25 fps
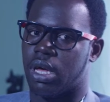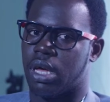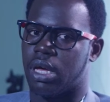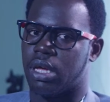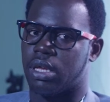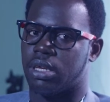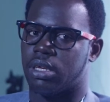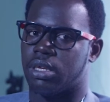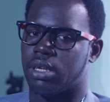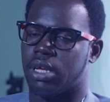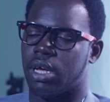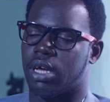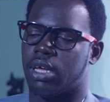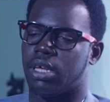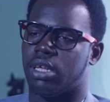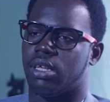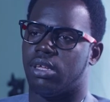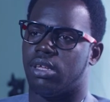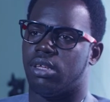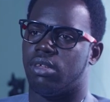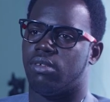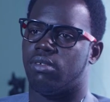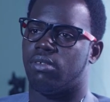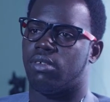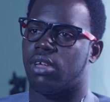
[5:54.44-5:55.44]
and I
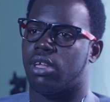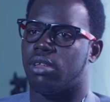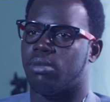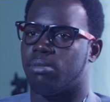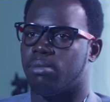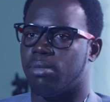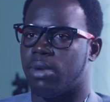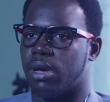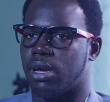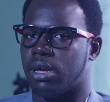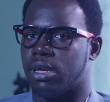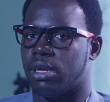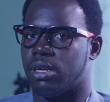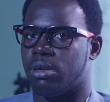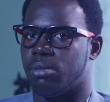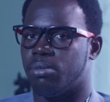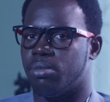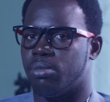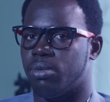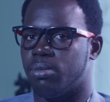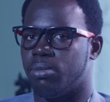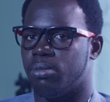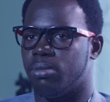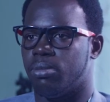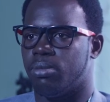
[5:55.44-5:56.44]
sent my
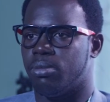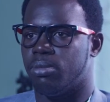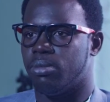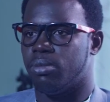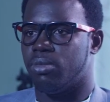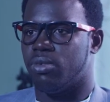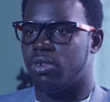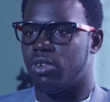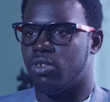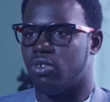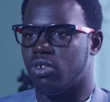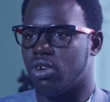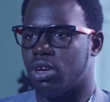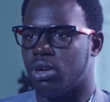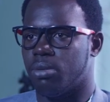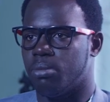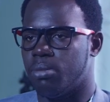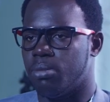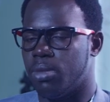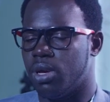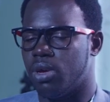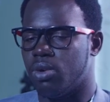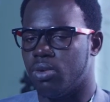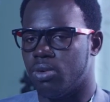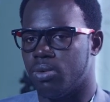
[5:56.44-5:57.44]
teacher
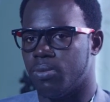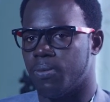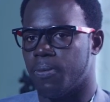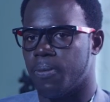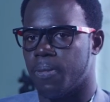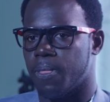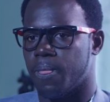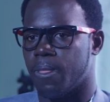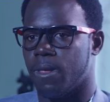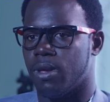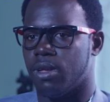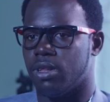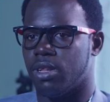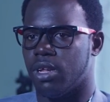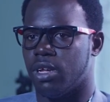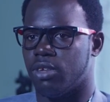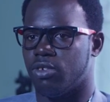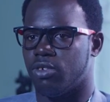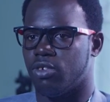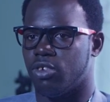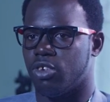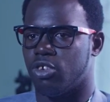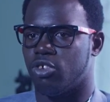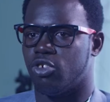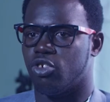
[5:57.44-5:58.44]
a mail
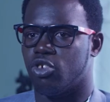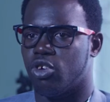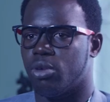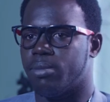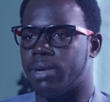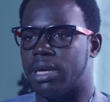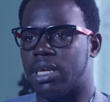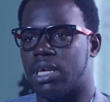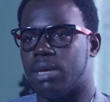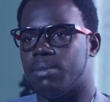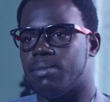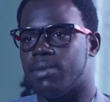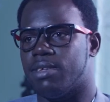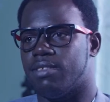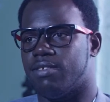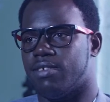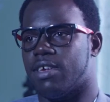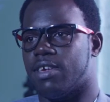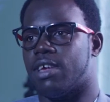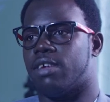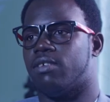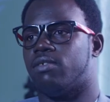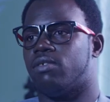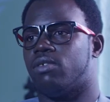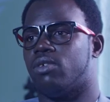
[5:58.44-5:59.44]
that she should come and give me
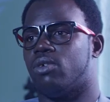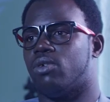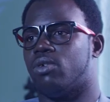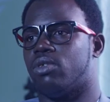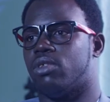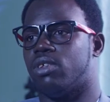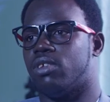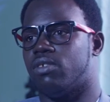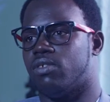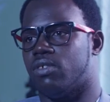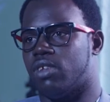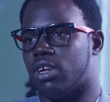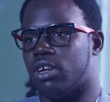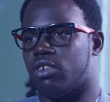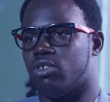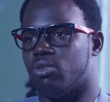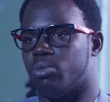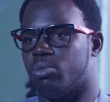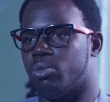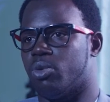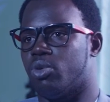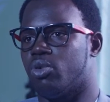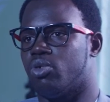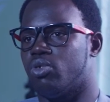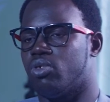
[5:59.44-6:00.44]
tests on these
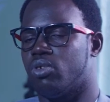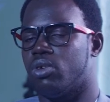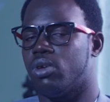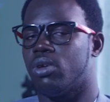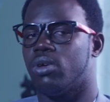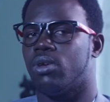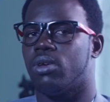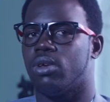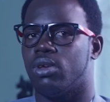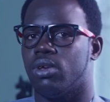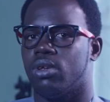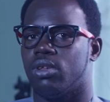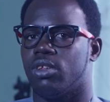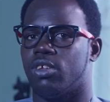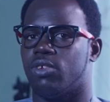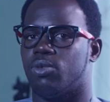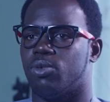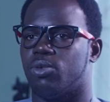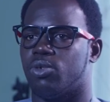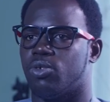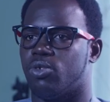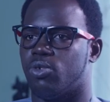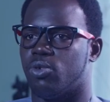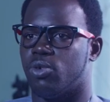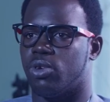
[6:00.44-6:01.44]
textbooks.
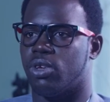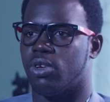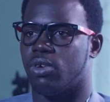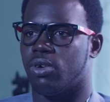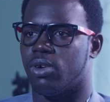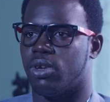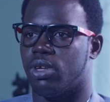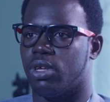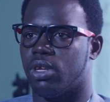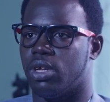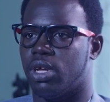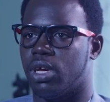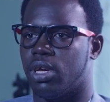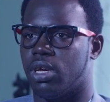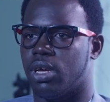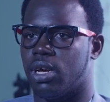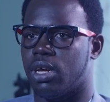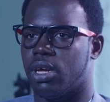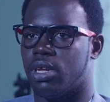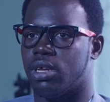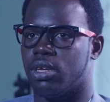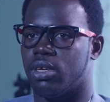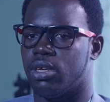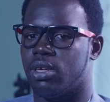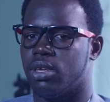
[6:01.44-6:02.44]
This was during the holiday,
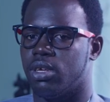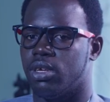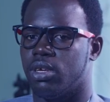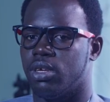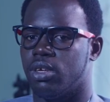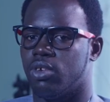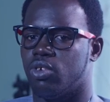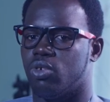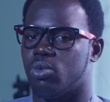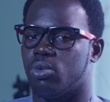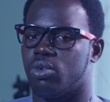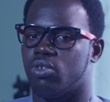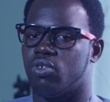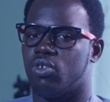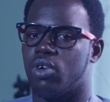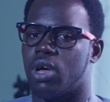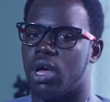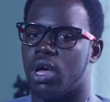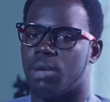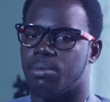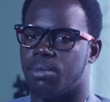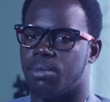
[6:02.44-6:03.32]
and she was so